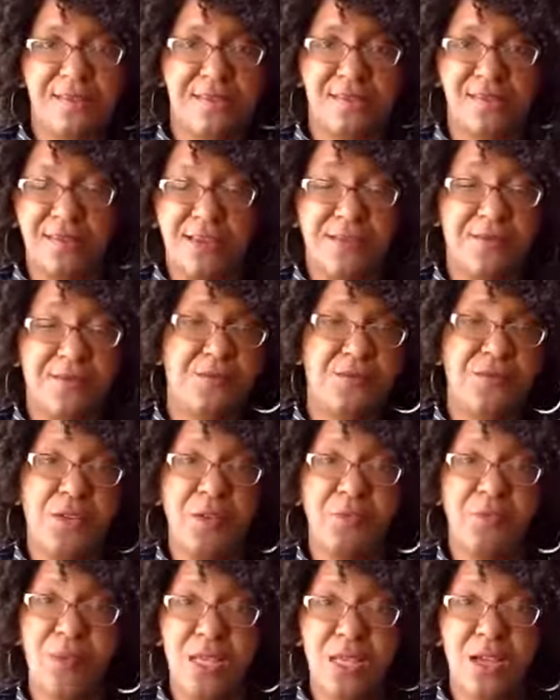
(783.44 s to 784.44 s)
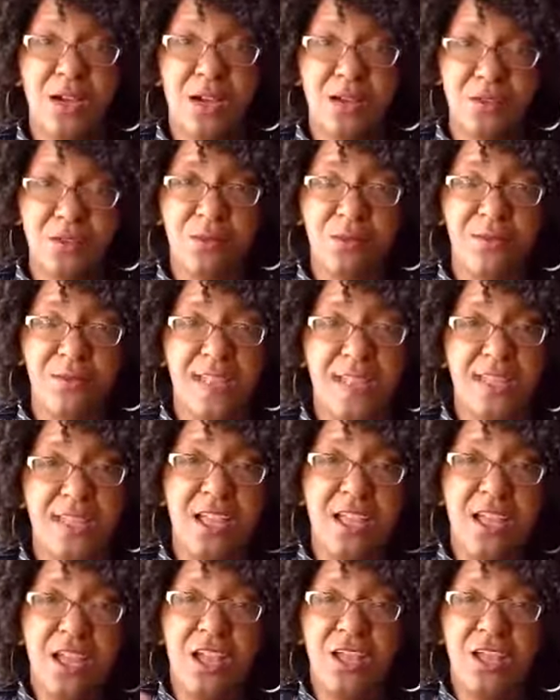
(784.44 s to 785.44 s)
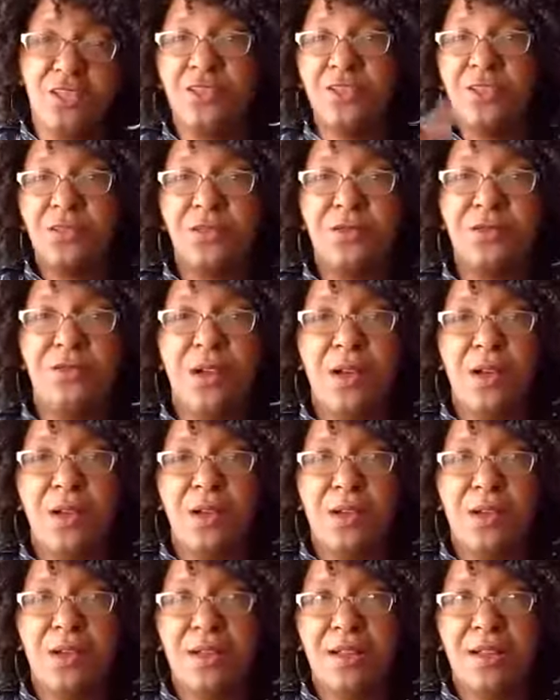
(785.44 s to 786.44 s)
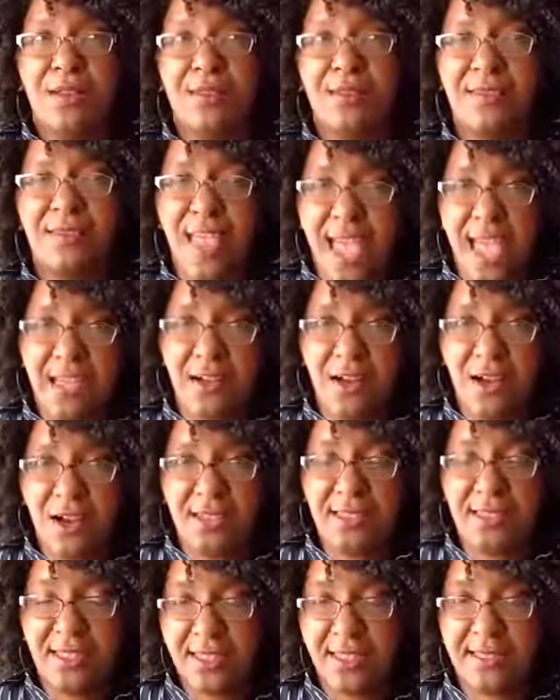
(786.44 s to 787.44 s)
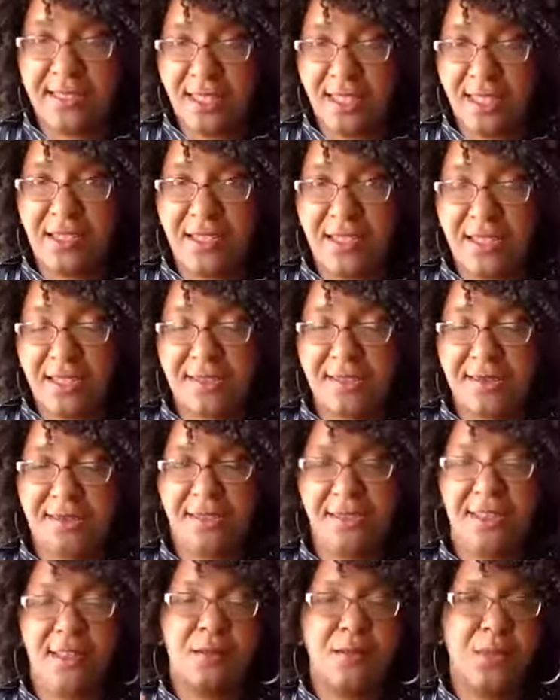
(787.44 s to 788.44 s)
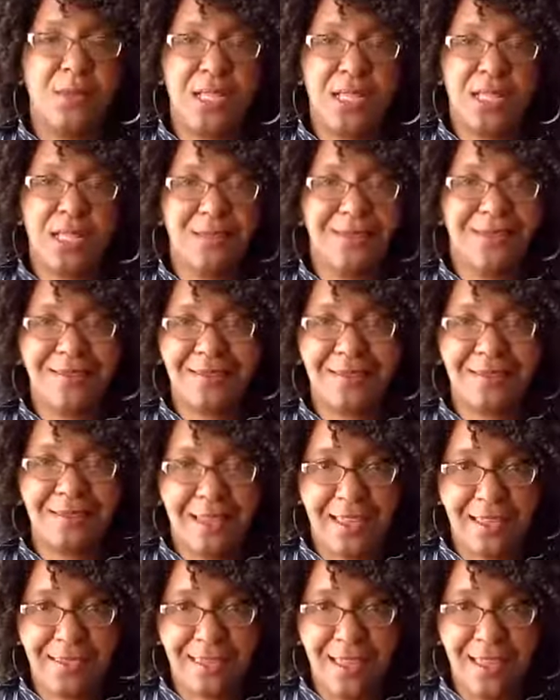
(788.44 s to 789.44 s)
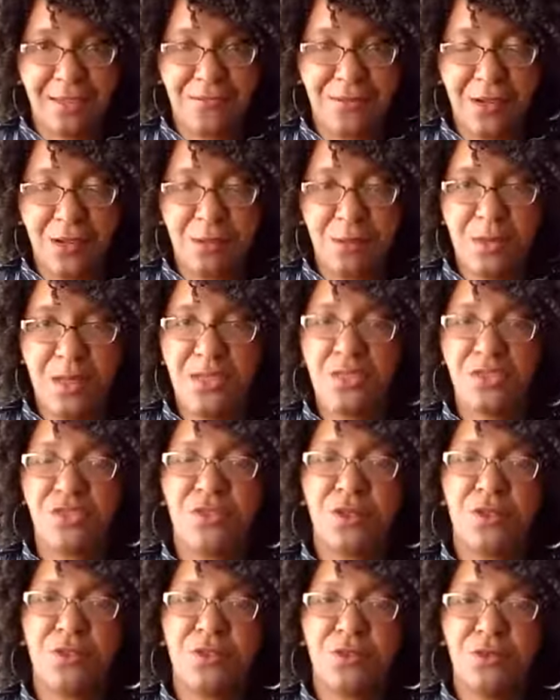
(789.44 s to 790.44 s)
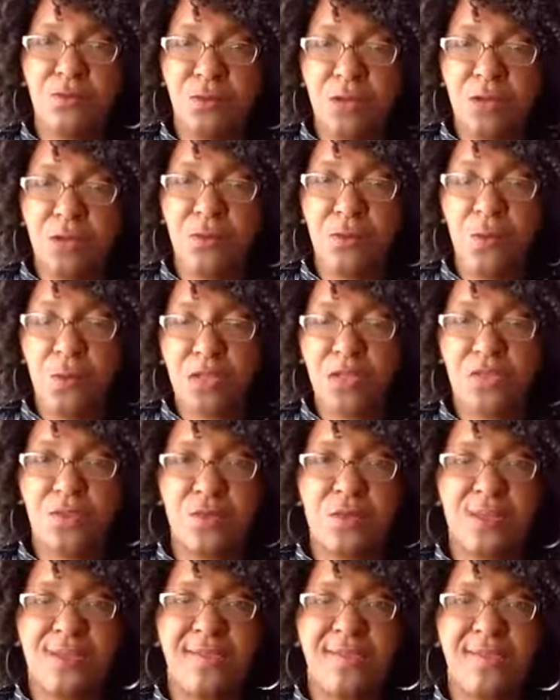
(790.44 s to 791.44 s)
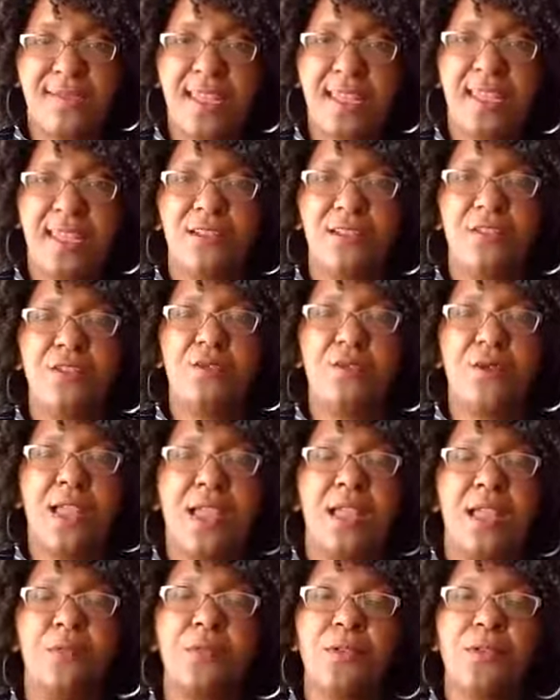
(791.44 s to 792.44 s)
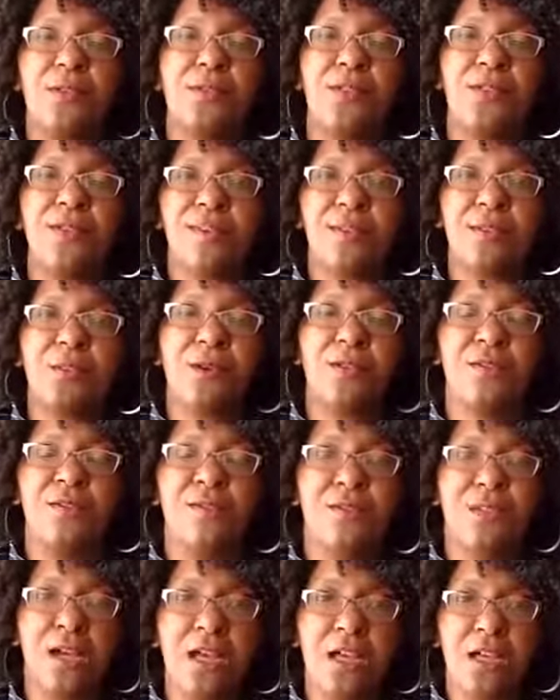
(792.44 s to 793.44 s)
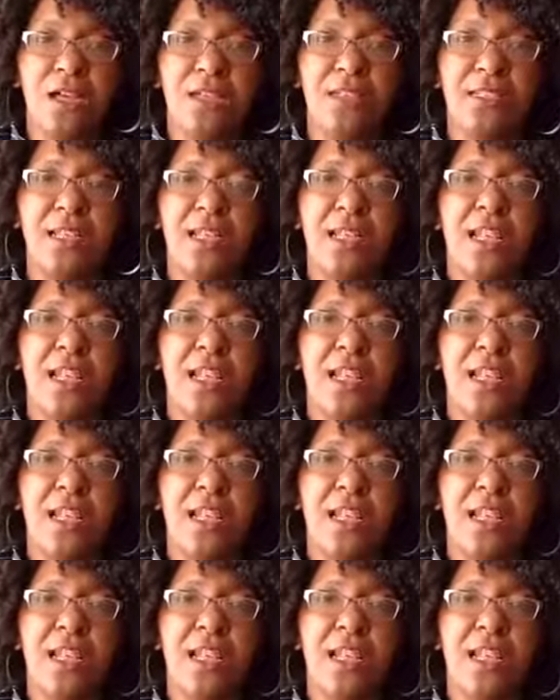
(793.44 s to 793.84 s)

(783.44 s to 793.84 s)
and stuff from being on your website. You can do that on LinkedIn easily. Medium doesn't like that very much, so you would want to instead do a previously posted on